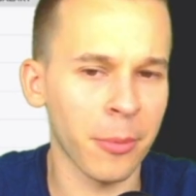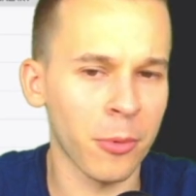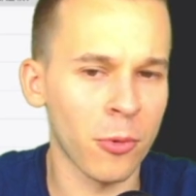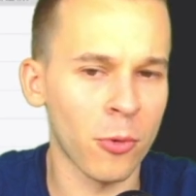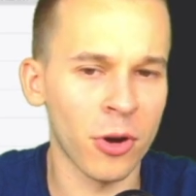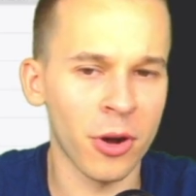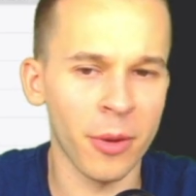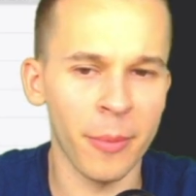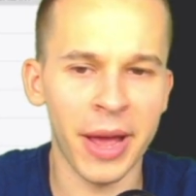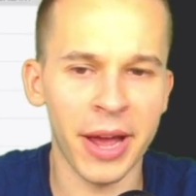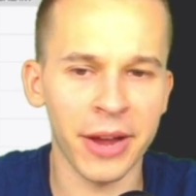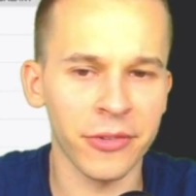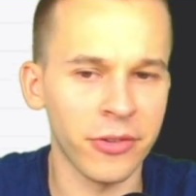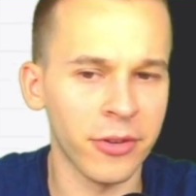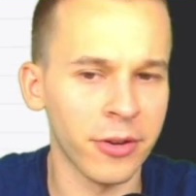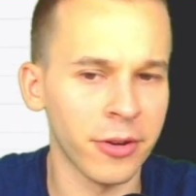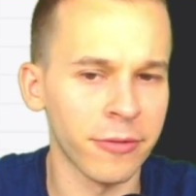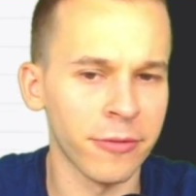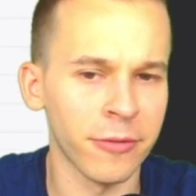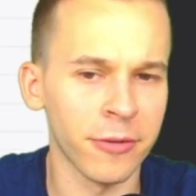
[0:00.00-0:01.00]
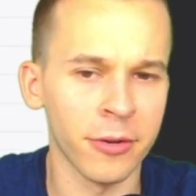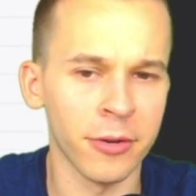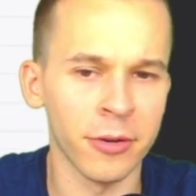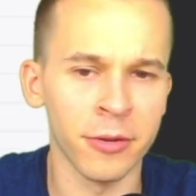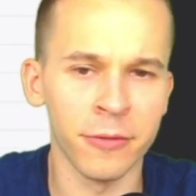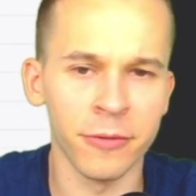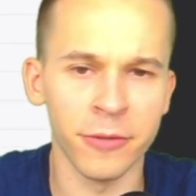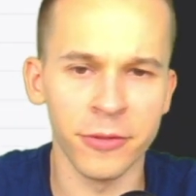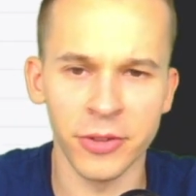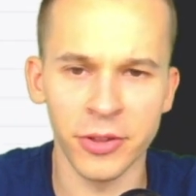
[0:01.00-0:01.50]
quarterbacks here for
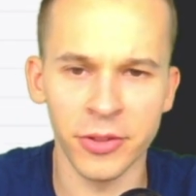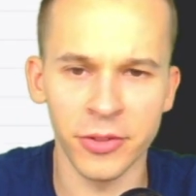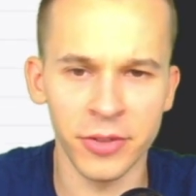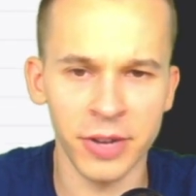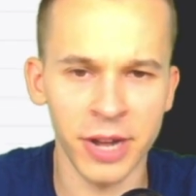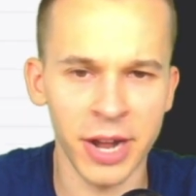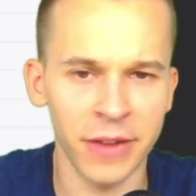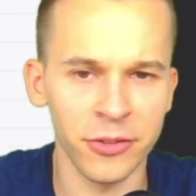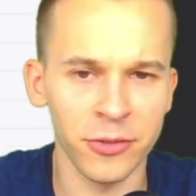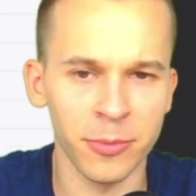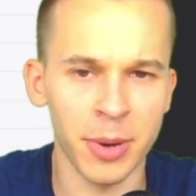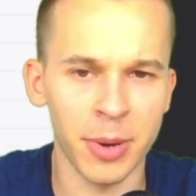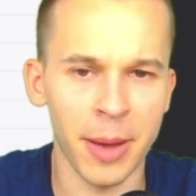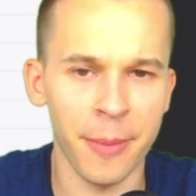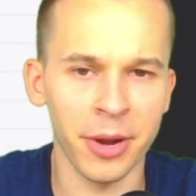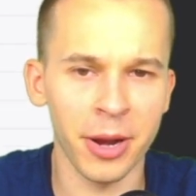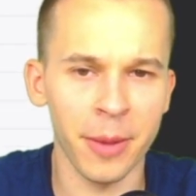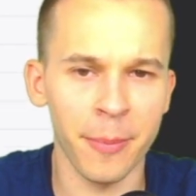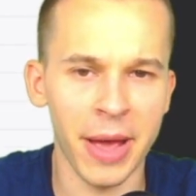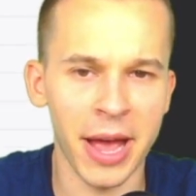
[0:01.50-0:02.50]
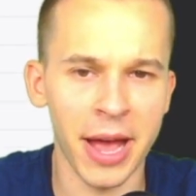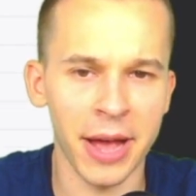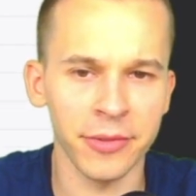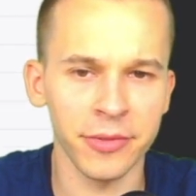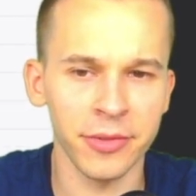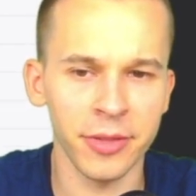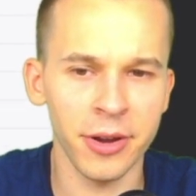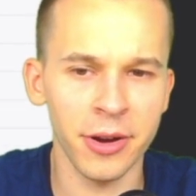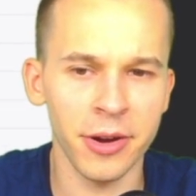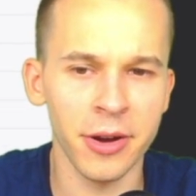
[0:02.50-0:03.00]
Cincinnati, so probably going to pass
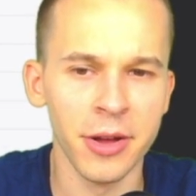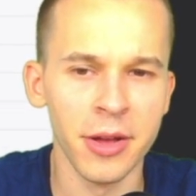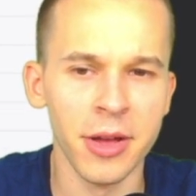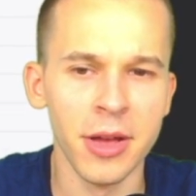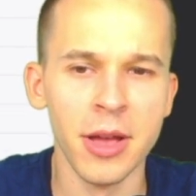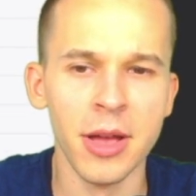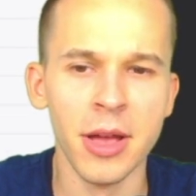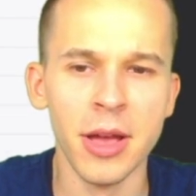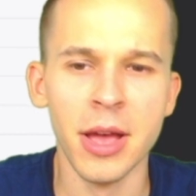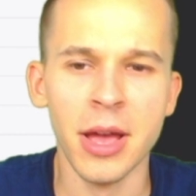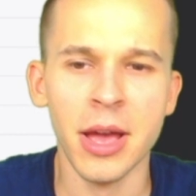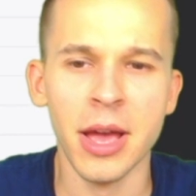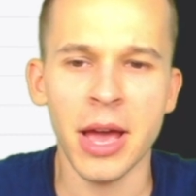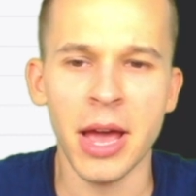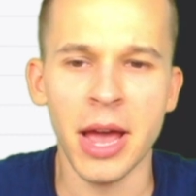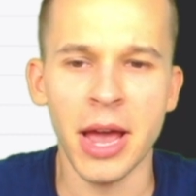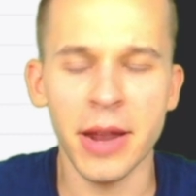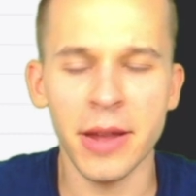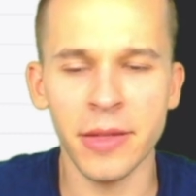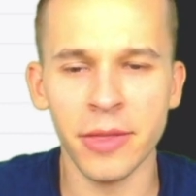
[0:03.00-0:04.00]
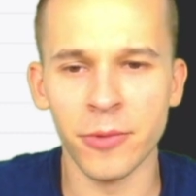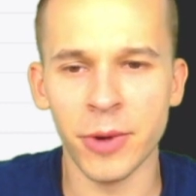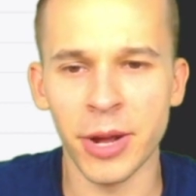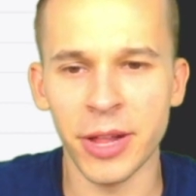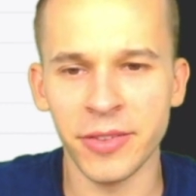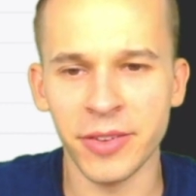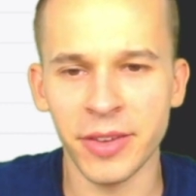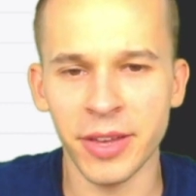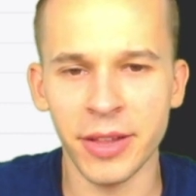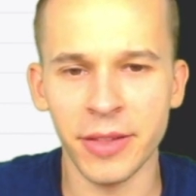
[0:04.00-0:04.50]
there. And on the
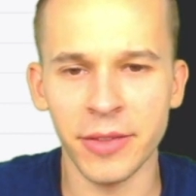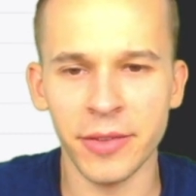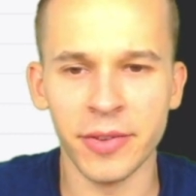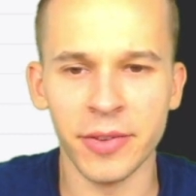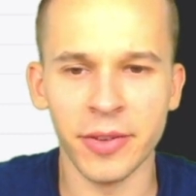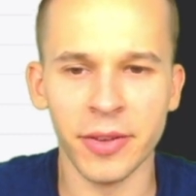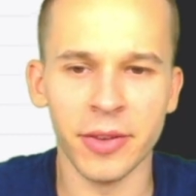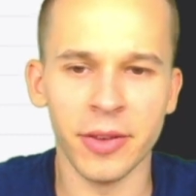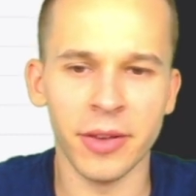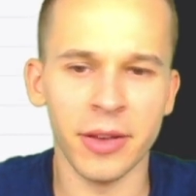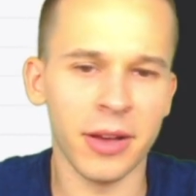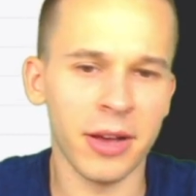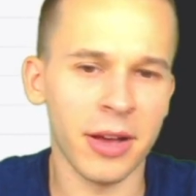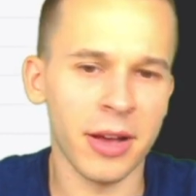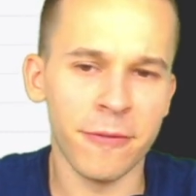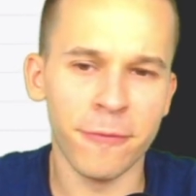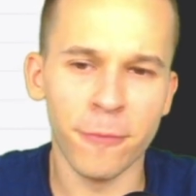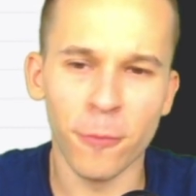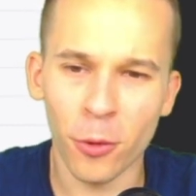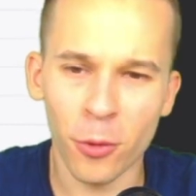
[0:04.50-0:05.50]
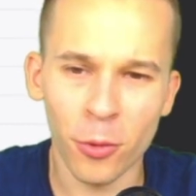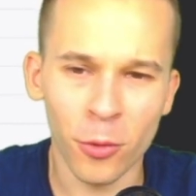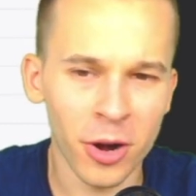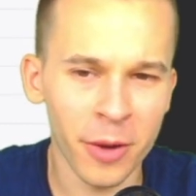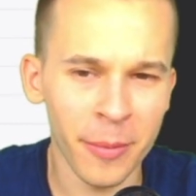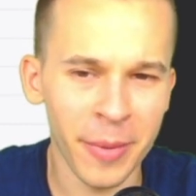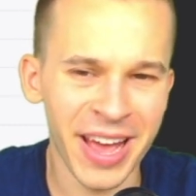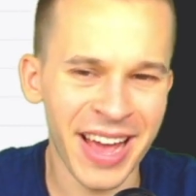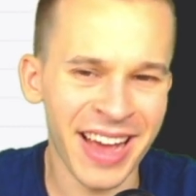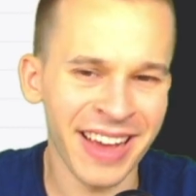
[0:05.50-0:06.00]
Redskins, four
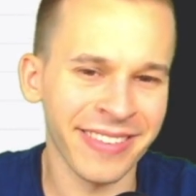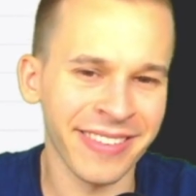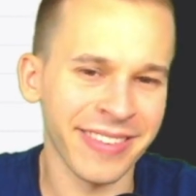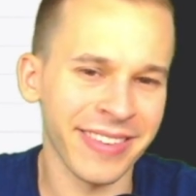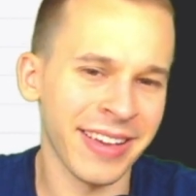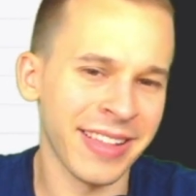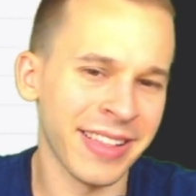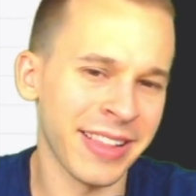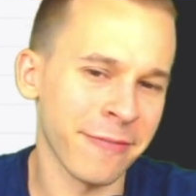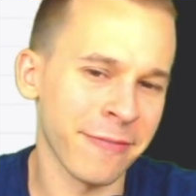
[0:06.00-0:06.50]
quarterbacks and, like,